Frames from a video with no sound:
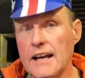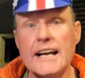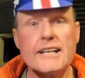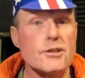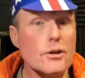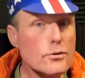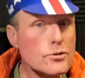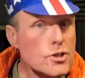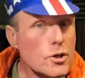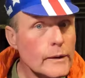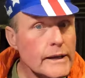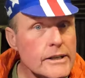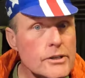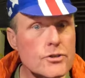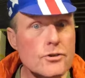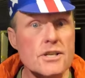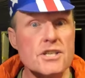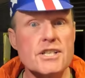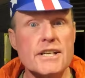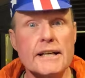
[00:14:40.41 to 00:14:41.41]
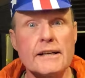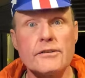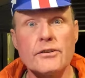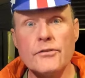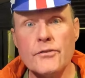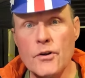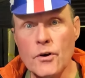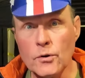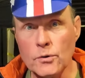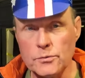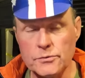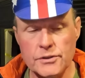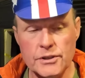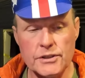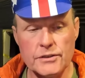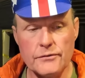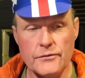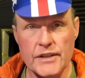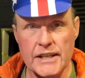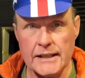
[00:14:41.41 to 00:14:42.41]
It's also interesting to note
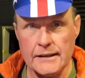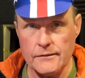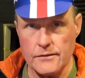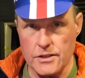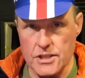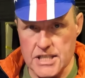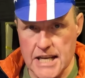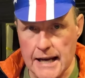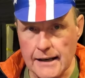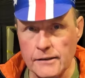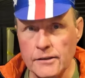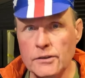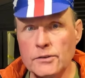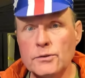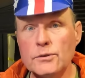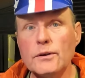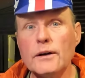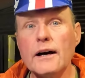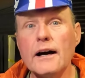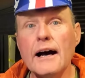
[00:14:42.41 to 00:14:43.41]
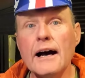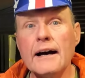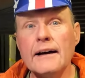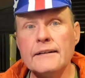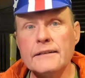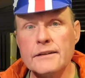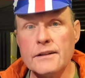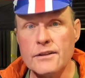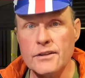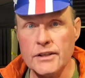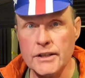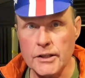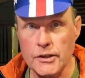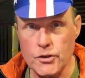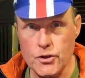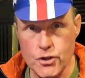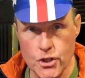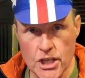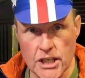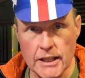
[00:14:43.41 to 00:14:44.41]
that the Techno and
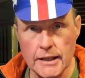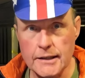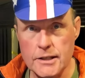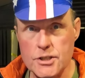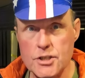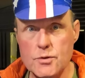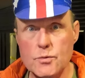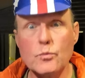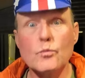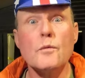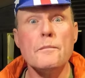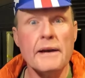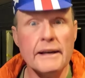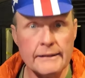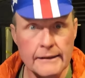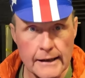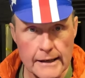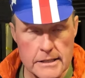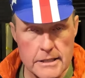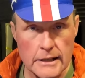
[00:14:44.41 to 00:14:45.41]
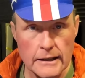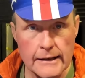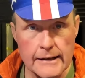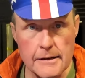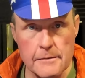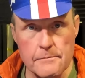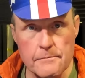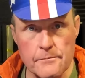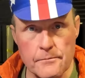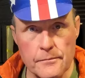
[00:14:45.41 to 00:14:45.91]
the Genius were made in Italy.